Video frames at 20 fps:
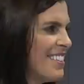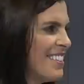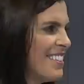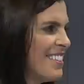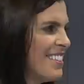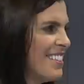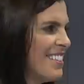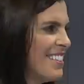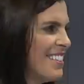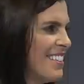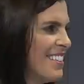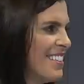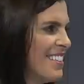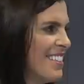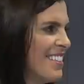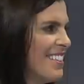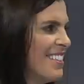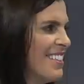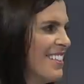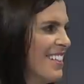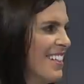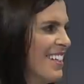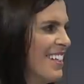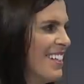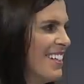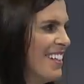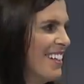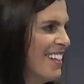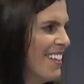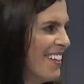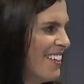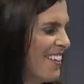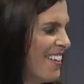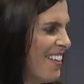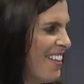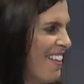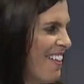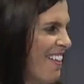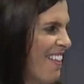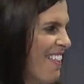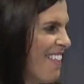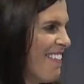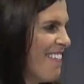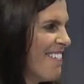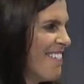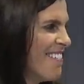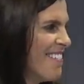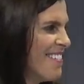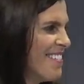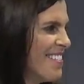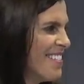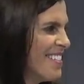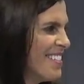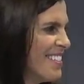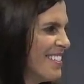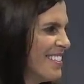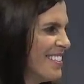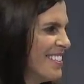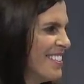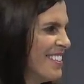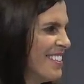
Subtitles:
[no speech]